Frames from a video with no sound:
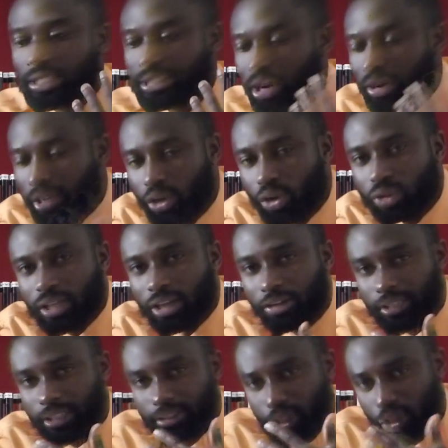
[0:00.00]
some of the notes
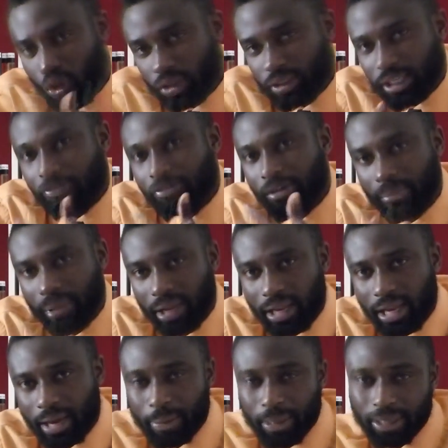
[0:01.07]
are there's notes are
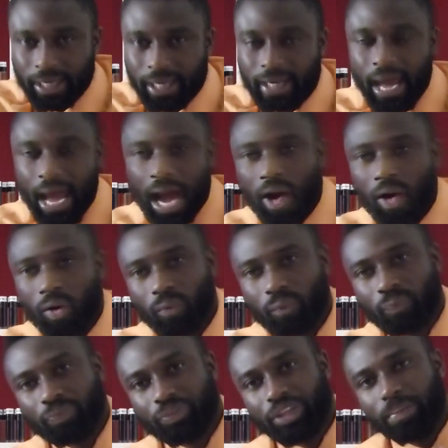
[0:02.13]
familiar, but then how
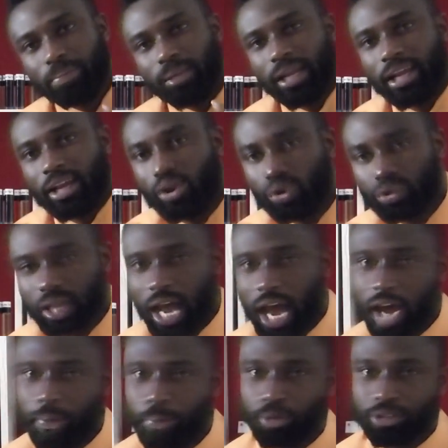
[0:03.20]
they burn a note and
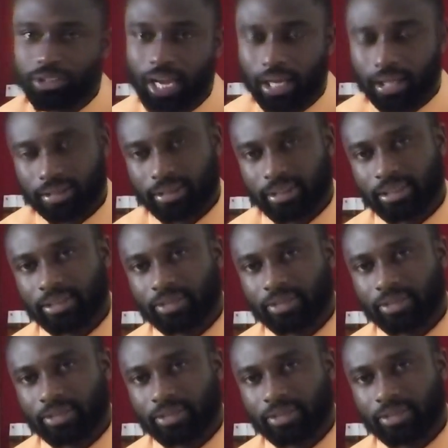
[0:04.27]
how it projects